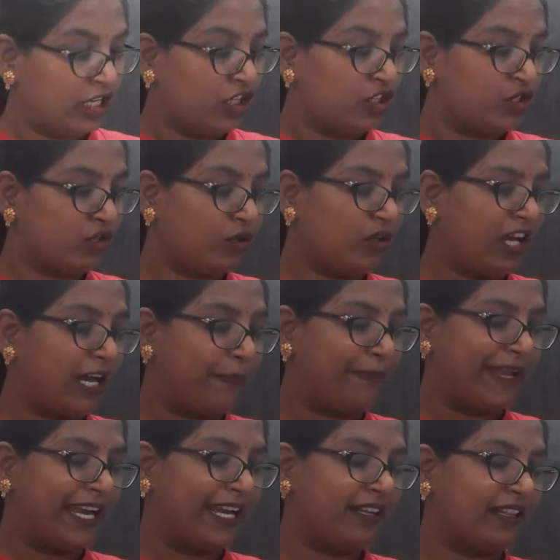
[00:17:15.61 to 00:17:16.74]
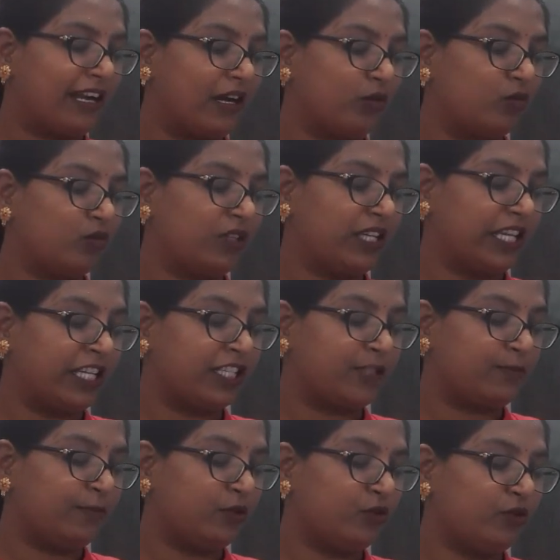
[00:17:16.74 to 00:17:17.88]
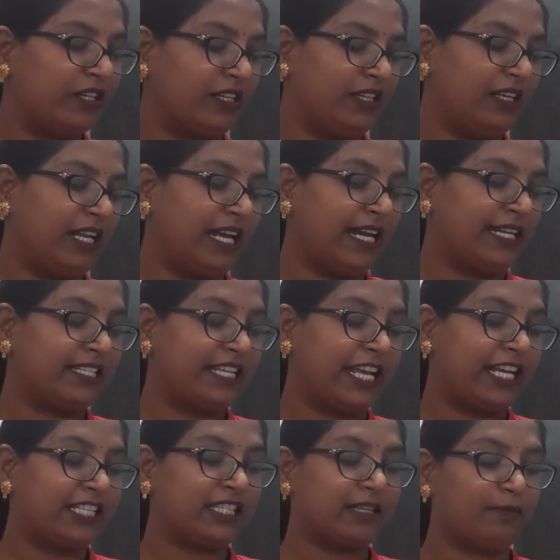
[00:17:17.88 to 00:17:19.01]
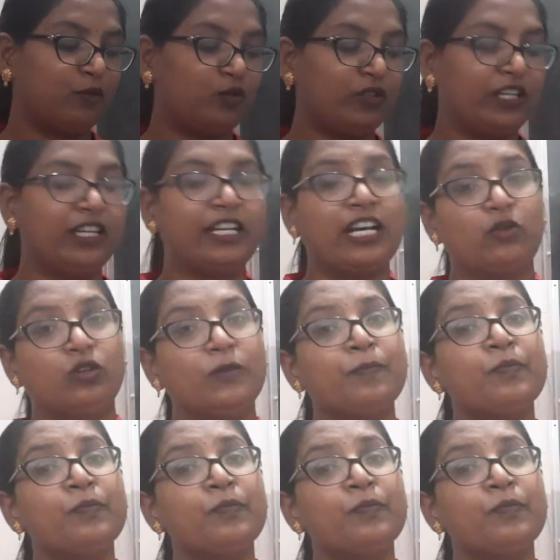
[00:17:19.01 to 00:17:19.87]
So, a pair noun is plural and takes a plural noun.